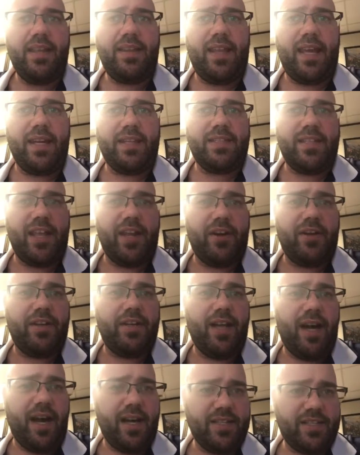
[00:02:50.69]
Things that are
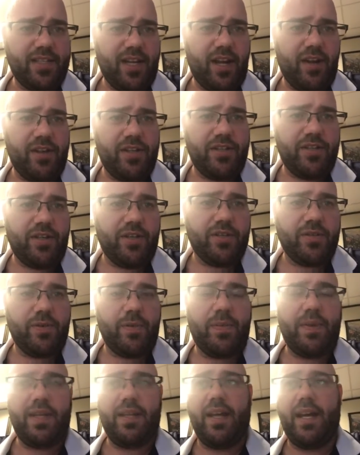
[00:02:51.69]
not scholarly journals
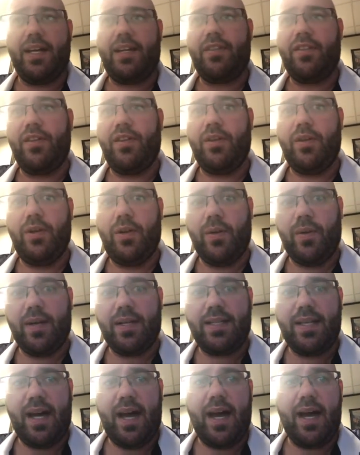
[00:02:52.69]
would be like the New
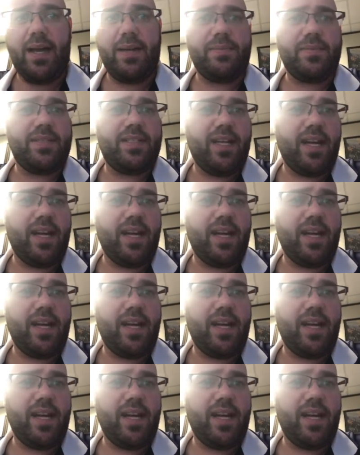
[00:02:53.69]
York Times,